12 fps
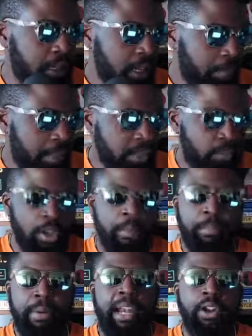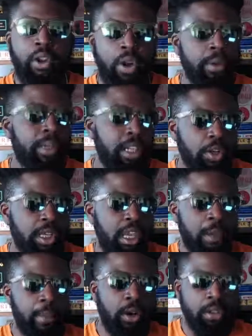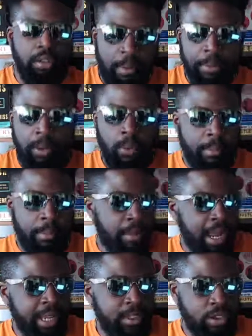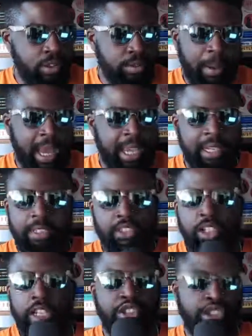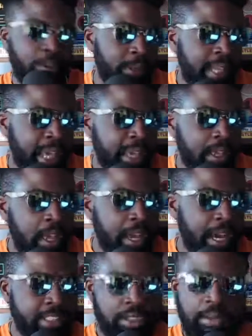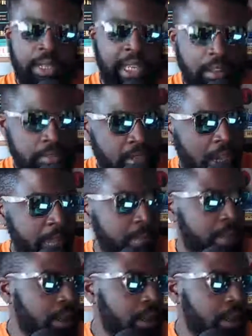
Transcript: Especially if you're not brand loyal and you don't care about only repping one brand, you could buy literally a shoe a day until the end of time.